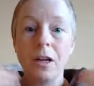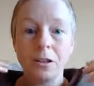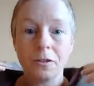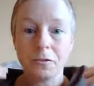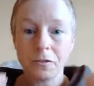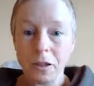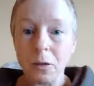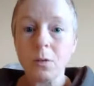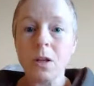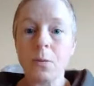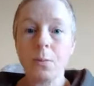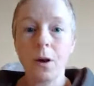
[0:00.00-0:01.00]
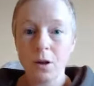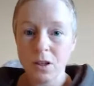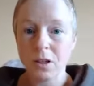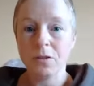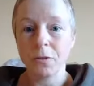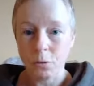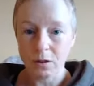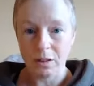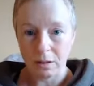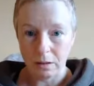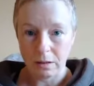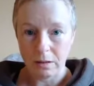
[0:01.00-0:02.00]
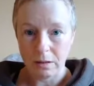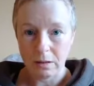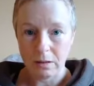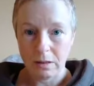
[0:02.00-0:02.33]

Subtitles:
to feel the opposing forces.